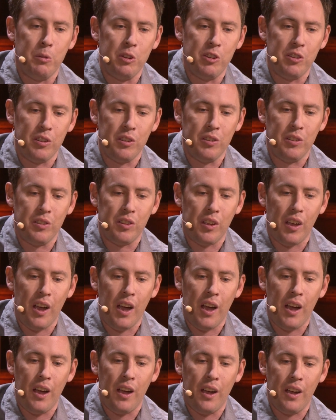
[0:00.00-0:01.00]
which is
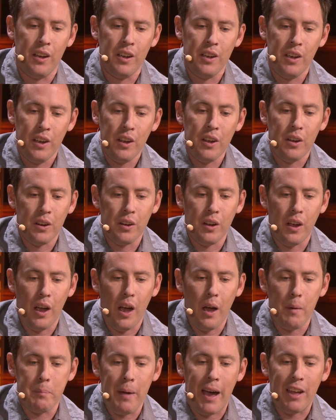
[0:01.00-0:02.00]

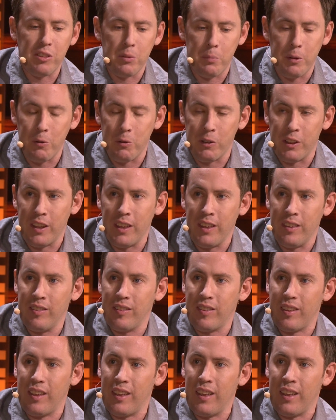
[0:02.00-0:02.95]
about to be released,